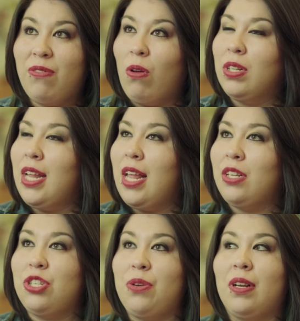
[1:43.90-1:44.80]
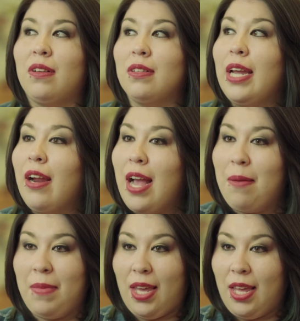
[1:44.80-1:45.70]
folded and she would glare at
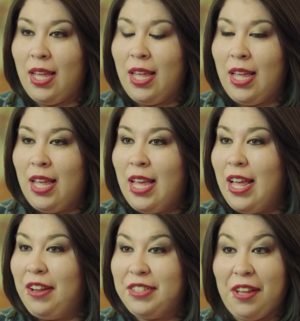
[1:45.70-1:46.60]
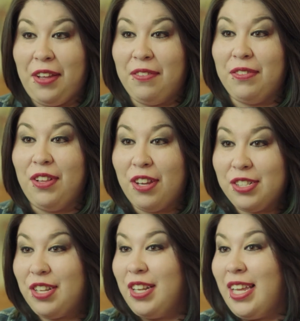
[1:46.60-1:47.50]
me. And I'll tell you, if looks could